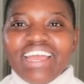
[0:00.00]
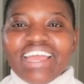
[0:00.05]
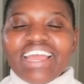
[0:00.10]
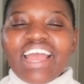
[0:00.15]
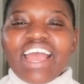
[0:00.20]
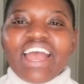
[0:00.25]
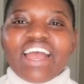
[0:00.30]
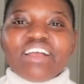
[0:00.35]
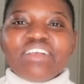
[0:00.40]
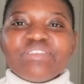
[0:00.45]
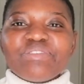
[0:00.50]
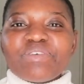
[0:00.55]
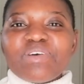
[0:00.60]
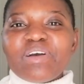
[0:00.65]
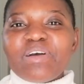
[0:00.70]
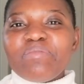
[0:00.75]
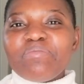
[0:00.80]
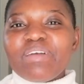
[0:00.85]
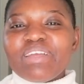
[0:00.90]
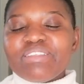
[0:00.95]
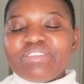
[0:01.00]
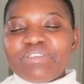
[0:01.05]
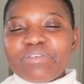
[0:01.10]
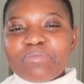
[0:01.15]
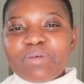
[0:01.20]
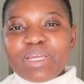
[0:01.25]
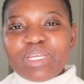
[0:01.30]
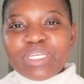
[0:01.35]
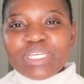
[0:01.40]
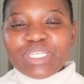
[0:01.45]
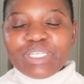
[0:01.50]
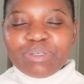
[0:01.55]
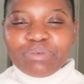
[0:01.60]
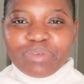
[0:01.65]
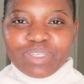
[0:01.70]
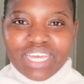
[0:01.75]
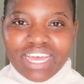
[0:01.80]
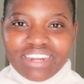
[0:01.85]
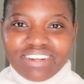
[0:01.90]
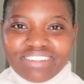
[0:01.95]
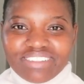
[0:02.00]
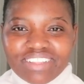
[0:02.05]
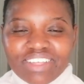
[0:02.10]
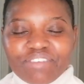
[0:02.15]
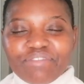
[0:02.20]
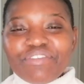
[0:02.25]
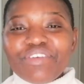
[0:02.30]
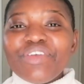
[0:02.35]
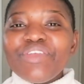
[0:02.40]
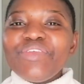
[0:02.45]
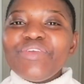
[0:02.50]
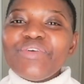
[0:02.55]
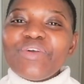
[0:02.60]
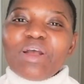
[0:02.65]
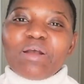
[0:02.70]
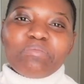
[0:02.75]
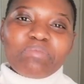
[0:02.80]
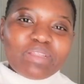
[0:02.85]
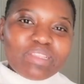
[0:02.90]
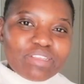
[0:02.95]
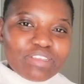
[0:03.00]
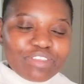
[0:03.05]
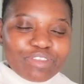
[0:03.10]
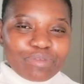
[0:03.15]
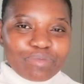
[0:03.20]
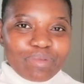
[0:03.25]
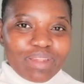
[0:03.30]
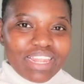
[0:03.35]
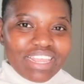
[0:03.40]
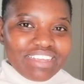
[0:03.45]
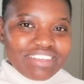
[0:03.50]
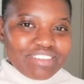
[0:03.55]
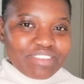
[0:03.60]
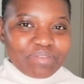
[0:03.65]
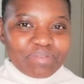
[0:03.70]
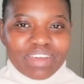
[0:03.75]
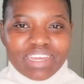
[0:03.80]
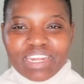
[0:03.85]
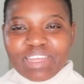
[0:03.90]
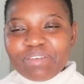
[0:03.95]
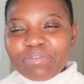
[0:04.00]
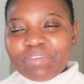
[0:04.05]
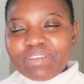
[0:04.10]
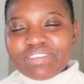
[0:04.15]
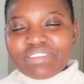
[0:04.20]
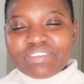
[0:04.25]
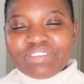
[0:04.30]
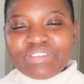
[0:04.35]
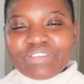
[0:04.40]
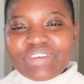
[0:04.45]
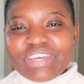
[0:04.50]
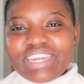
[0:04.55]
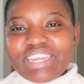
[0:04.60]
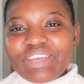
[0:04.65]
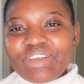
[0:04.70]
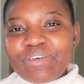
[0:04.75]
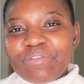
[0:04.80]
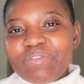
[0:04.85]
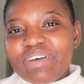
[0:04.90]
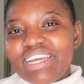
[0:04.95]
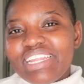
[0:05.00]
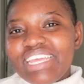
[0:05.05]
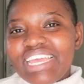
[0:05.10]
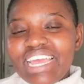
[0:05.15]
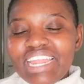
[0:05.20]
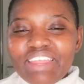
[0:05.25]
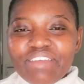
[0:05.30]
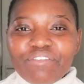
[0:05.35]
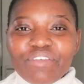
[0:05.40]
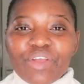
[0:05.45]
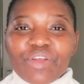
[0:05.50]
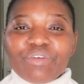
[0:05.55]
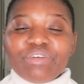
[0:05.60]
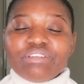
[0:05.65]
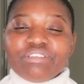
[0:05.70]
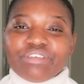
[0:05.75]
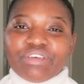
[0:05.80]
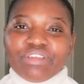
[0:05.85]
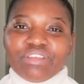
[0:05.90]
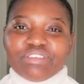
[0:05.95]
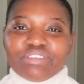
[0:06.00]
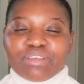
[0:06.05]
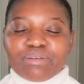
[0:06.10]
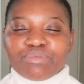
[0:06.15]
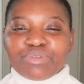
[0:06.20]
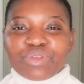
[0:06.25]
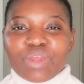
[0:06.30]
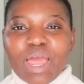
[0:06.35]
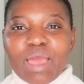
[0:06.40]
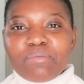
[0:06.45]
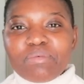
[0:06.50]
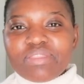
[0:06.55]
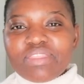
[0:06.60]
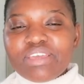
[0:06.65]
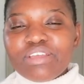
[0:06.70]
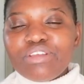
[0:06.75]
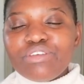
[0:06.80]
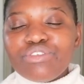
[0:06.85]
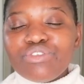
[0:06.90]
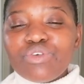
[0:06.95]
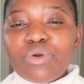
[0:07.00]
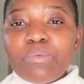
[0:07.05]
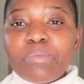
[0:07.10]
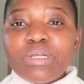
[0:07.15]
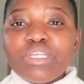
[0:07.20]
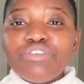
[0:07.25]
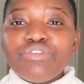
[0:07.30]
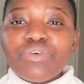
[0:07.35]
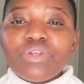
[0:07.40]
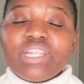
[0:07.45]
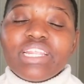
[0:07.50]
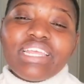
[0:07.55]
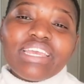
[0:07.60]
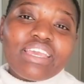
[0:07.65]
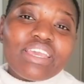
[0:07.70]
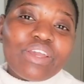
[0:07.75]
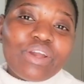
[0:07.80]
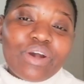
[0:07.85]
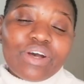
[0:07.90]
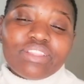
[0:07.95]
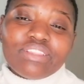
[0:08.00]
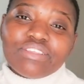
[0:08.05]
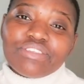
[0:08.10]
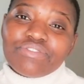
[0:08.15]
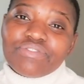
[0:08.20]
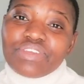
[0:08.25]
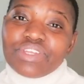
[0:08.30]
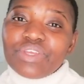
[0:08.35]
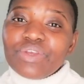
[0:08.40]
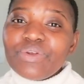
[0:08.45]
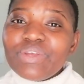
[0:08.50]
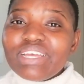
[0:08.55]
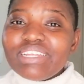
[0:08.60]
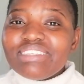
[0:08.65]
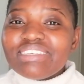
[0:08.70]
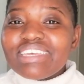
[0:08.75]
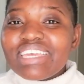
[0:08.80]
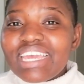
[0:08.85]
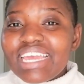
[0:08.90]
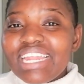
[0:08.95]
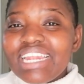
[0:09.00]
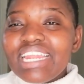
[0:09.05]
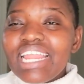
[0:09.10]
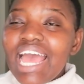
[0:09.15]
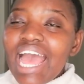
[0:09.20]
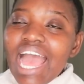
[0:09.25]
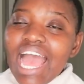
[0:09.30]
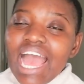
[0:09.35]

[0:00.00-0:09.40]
Hey guys, welcome back to my YouTube channel. If you're new up in this place, my name is Ntwanie Ngomane and if you're a returning subscriber, thank you so much for clicking on this video yet again.